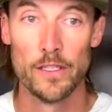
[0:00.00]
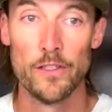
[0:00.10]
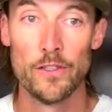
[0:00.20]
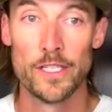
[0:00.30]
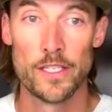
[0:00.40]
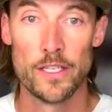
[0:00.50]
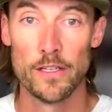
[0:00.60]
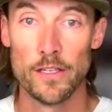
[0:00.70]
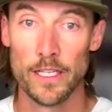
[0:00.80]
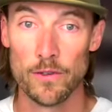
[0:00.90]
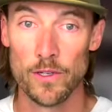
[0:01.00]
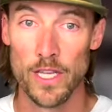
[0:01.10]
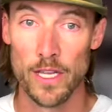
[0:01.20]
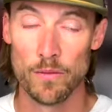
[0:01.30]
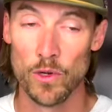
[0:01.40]
you can still, like you were
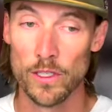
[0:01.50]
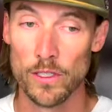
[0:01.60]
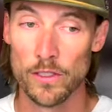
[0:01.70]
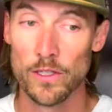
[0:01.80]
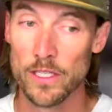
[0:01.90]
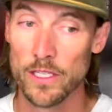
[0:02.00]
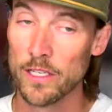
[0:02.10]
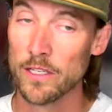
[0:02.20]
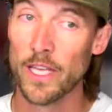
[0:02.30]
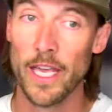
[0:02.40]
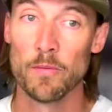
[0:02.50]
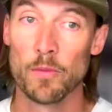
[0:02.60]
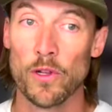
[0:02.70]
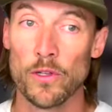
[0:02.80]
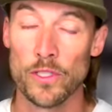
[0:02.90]
saying, Mola, you can still camp
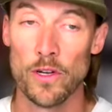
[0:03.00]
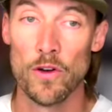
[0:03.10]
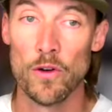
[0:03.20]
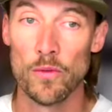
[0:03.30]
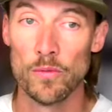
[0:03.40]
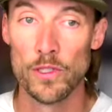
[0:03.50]
close to home.